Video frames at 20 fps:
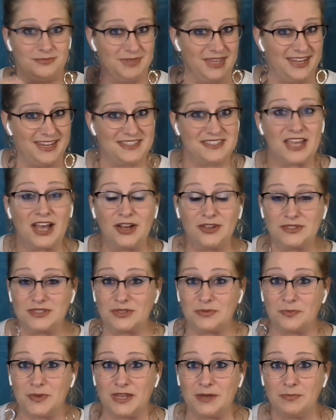he tells
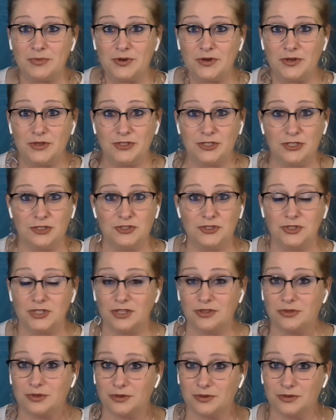the people,
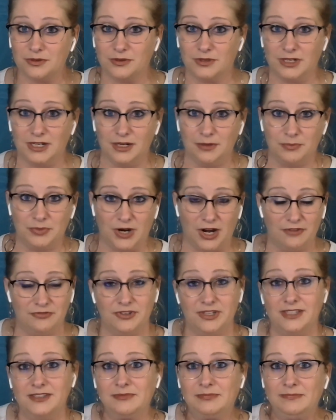usually through a
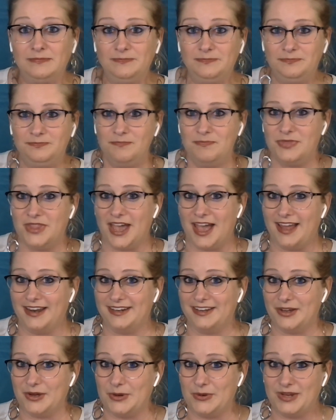prophet,
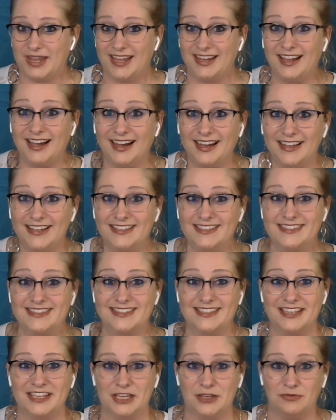that, okay guys,
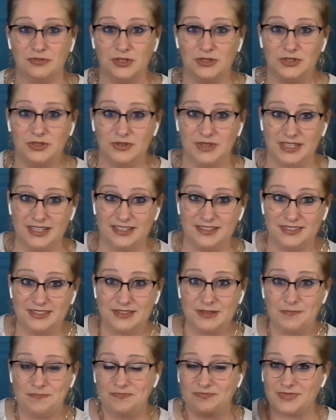if you do
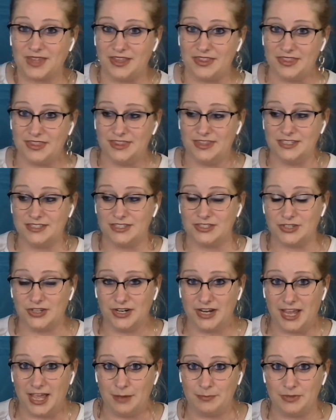this, this is going
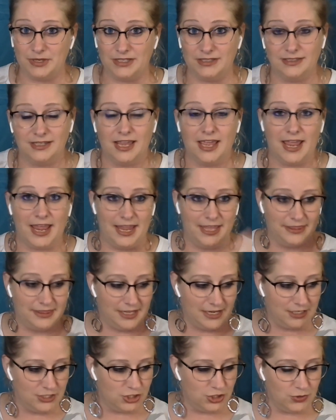to happen. And
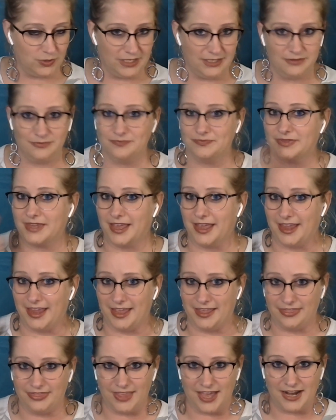they do it,
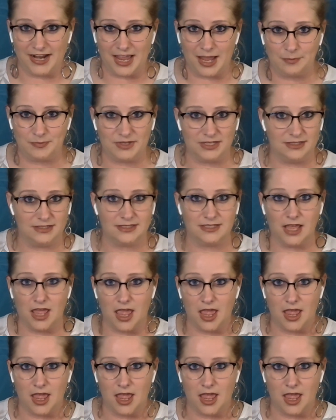and that happens